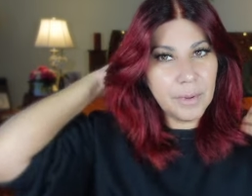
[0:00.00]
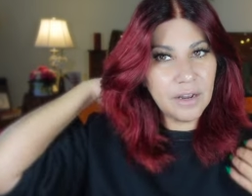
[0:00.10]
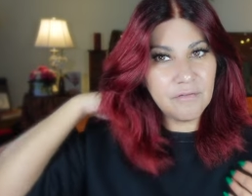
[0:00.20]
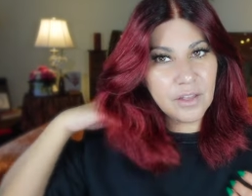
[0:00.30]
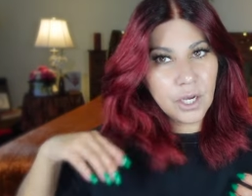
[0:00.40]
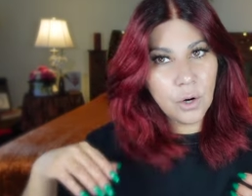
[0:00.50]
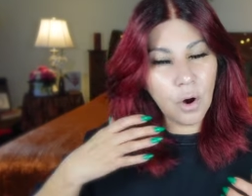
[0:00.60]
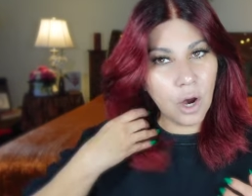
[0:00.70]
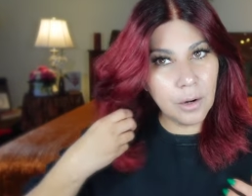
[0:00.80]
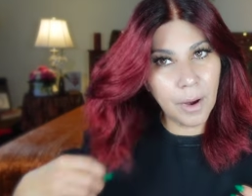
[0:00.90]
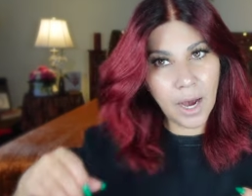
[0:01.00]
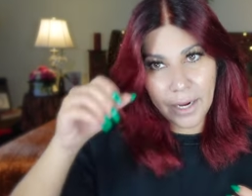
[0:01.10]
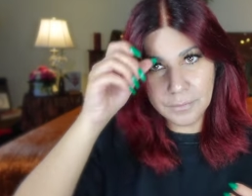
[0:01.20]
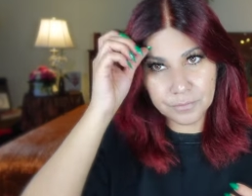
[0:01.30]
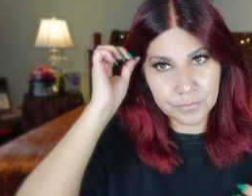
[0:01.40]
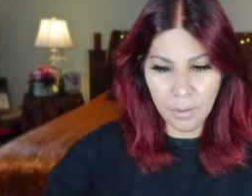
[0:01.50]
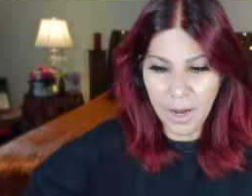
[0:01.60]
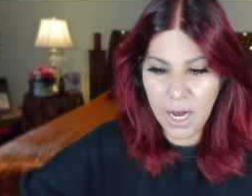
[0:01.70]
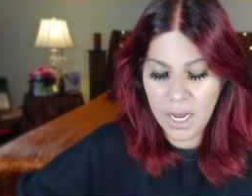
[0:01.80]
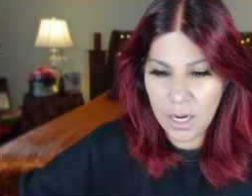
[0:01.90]
minute video on my on
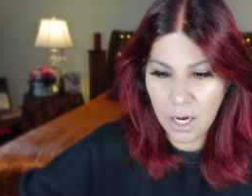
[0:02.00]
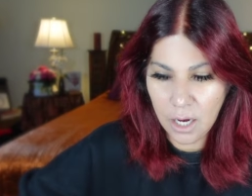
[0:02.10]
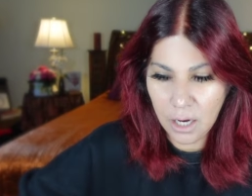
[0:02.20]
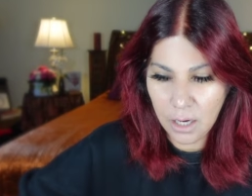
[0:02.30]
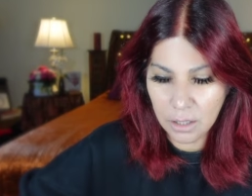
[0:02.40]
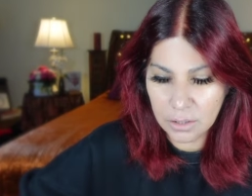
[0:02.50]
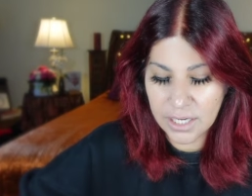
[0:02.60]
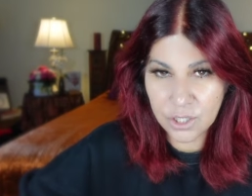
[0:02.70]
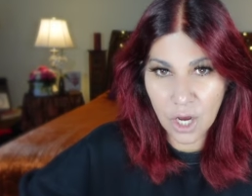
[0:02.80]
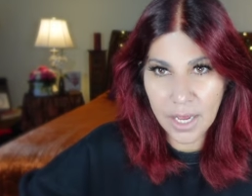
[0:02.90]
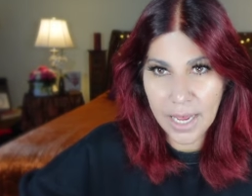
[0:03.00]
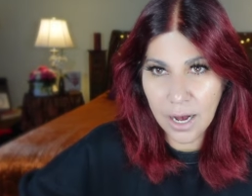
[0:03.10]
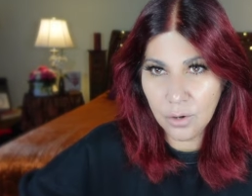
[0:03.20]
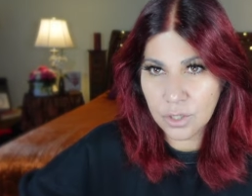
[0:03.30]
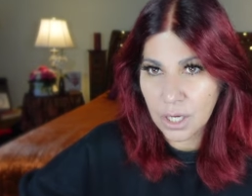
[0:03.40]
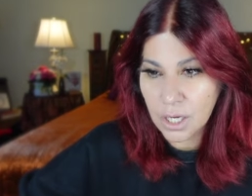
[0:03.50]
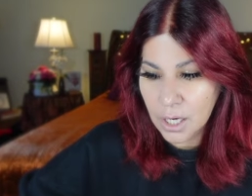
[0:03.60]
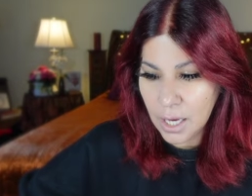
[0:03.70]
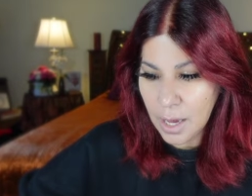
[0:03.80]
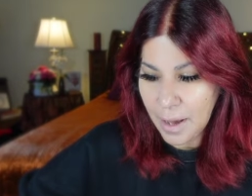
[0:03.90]
my uh, TikTok account
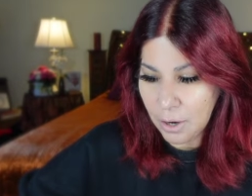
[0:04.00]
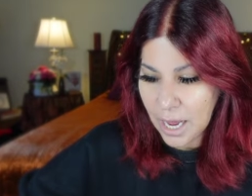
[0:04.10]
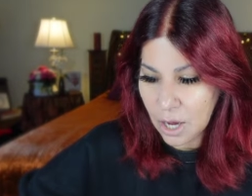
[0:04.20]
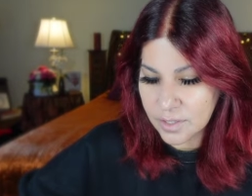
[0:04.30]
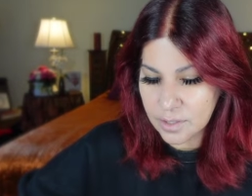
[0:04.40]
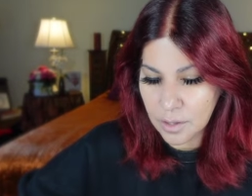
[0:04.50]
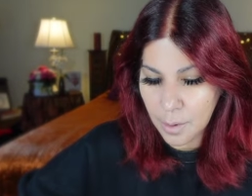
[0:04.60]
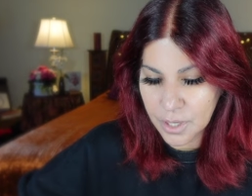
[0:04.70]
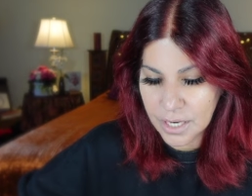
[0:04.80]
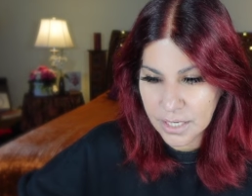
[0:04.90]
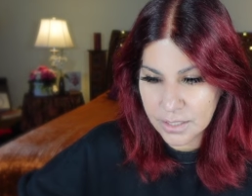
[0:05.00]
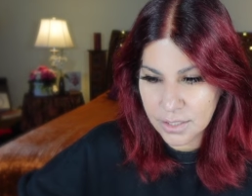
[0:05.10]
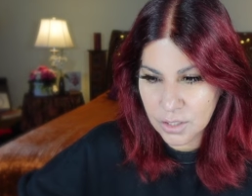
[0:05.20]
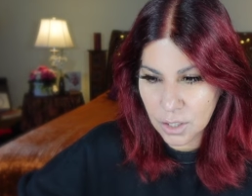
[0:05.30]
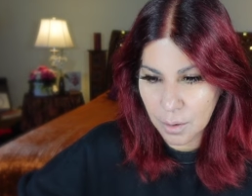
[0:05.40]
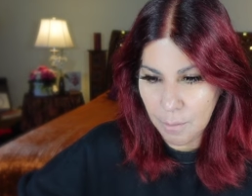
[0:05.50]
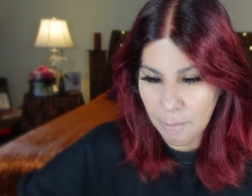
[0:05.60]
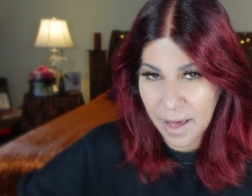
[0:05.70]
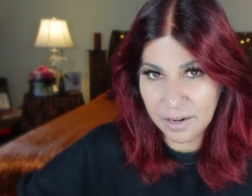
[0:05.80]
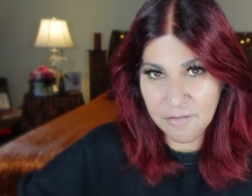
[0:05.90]
about how celebrities
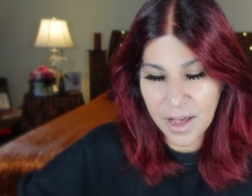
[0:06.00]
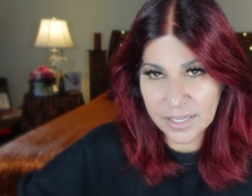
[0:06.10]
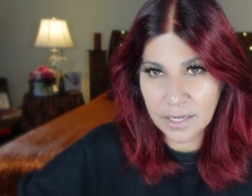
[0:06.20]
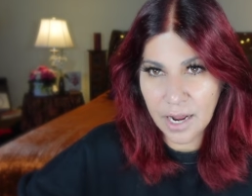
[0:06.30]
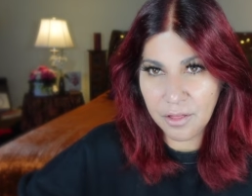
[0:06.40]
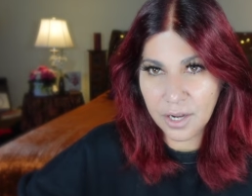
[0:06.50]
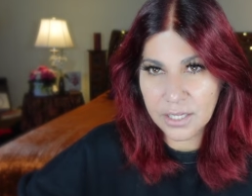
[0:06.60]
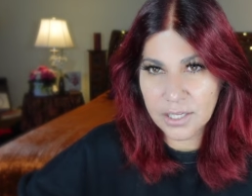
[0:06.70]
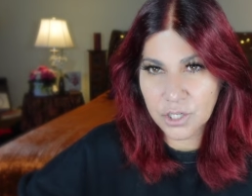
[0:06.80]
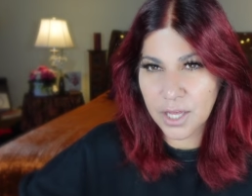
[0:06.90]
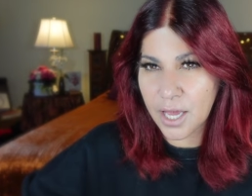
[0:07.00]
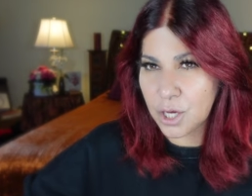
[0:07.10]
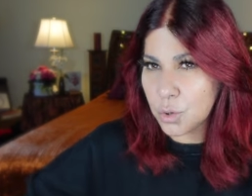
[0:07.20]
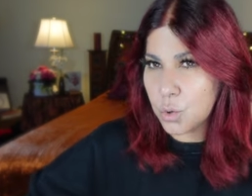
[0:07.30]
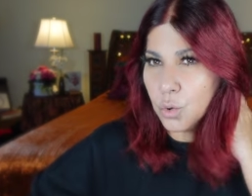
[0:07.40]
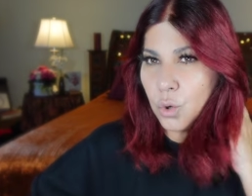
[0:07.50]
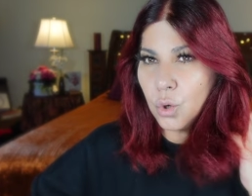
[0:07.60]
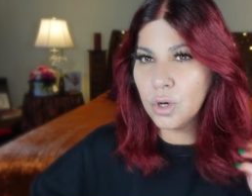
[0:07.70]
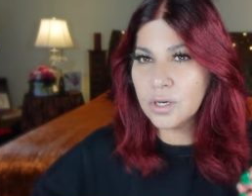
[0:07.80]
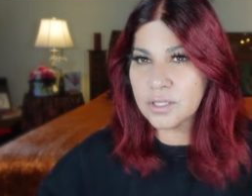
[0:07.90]
manifest and i thought it's such like a
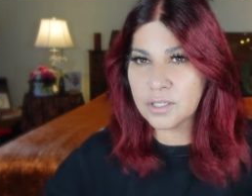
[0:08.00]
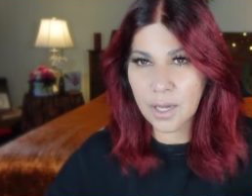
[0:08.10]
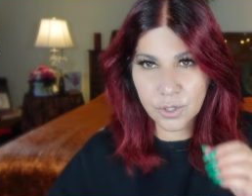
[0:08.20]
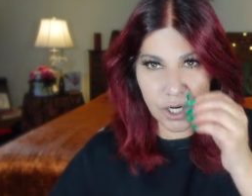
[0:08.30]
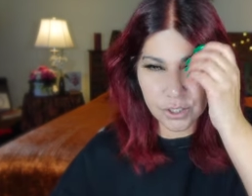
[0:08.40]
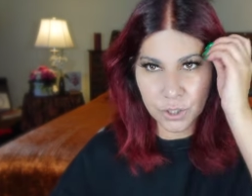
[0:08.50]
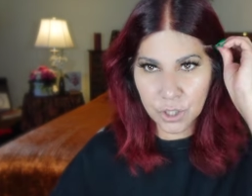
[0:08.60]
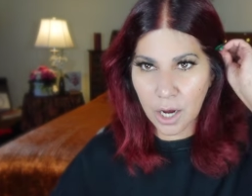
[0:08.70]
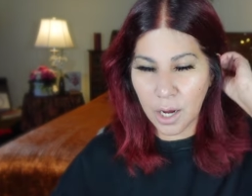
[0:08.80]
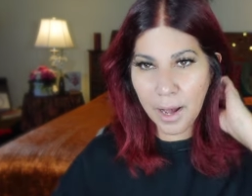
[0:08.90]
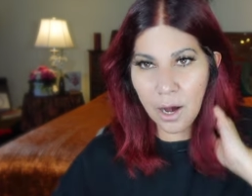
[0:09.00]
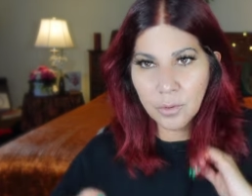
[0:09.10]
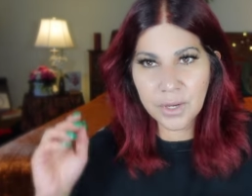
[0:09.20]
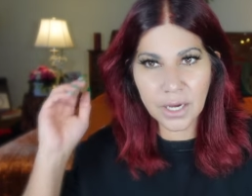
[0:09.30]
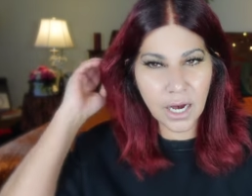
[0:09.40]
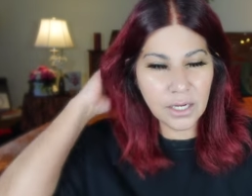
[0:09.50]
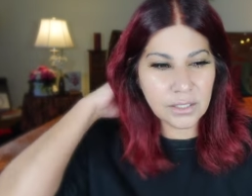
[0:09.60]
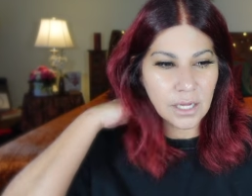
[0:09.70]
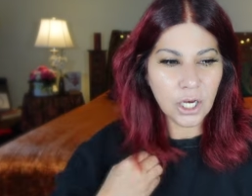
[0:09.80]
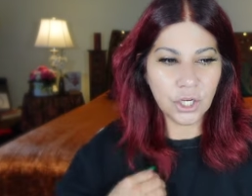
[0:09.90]
cool subject to talk about
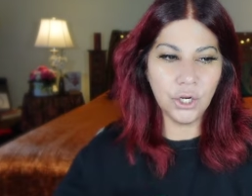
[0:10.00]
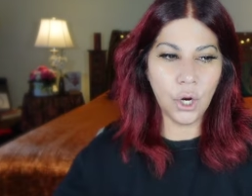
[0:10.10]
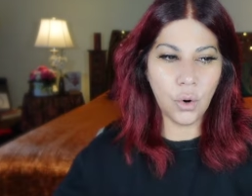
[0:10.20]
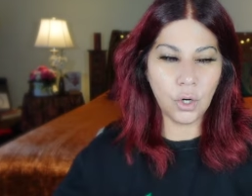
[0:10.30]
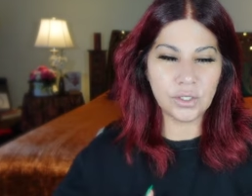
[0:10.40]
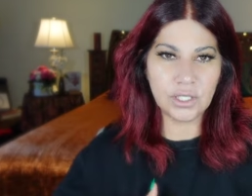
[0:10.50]
because you know